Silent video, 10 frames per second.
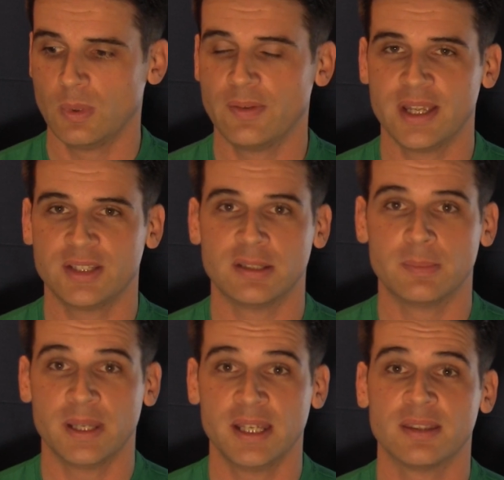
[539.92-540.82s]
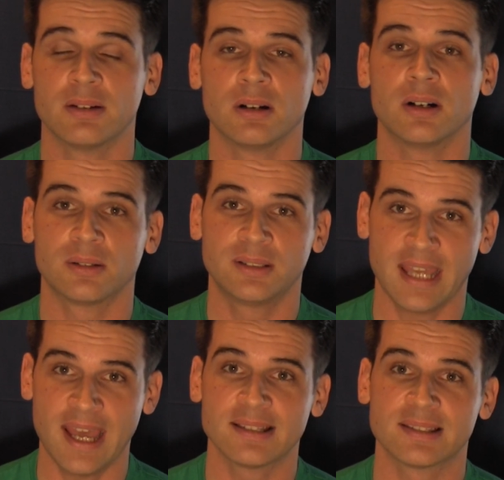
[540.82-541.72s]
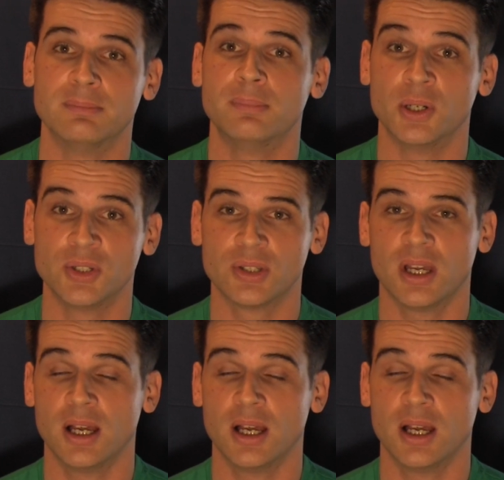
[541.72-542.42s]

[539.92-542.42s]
with HTTP, there are gets and push,